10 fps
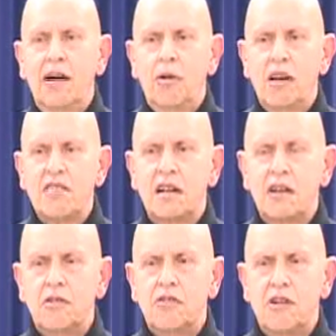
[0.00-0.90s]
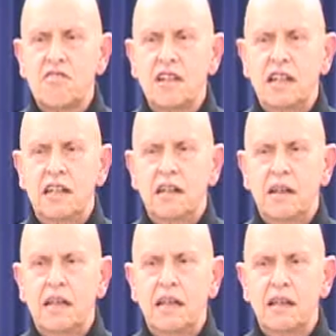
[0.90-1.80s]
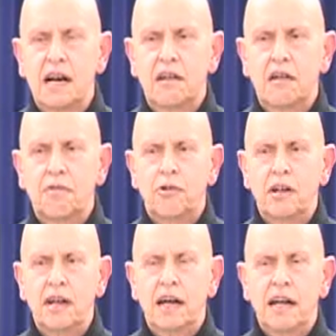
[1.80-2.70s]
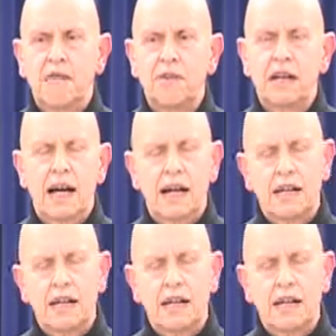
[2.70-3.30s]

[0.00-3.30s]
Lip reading: I was in a university in California, and I figured,